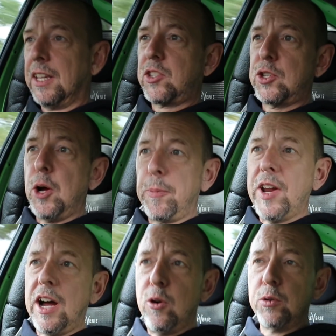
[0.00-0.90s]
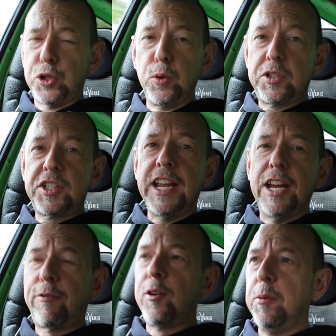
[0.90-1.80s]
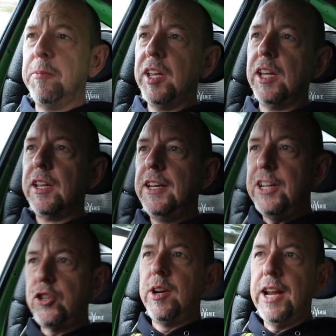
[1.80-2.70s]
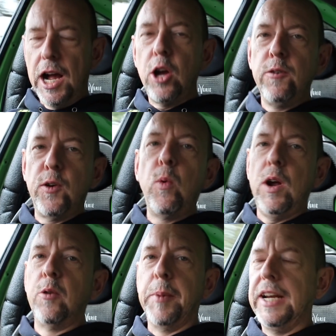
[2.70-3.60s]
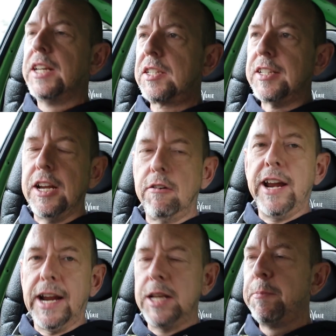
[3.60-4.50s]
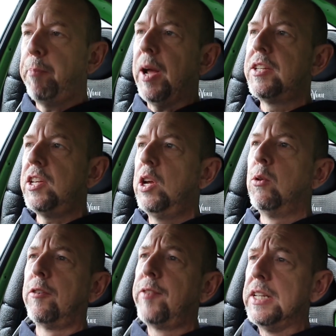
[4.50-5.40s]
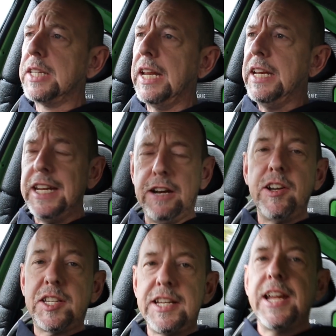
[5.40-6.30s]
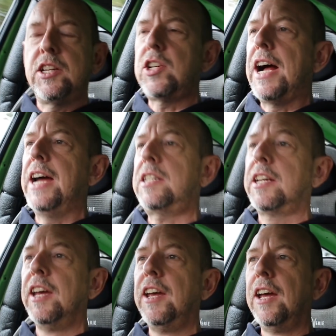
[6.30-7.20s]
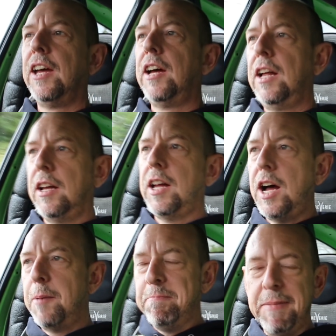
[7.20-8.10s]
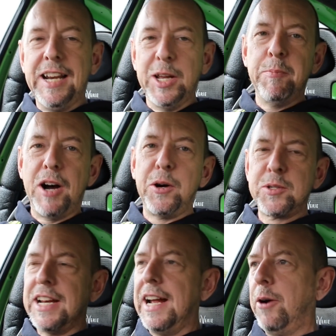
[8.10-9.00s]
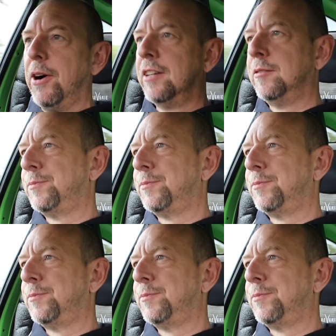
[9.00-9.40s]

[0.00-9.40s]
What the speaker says: stop the whole torque steer from literally overwhelming the steering and punting you off into the nearest ditch at 1,000,000 miles an hour.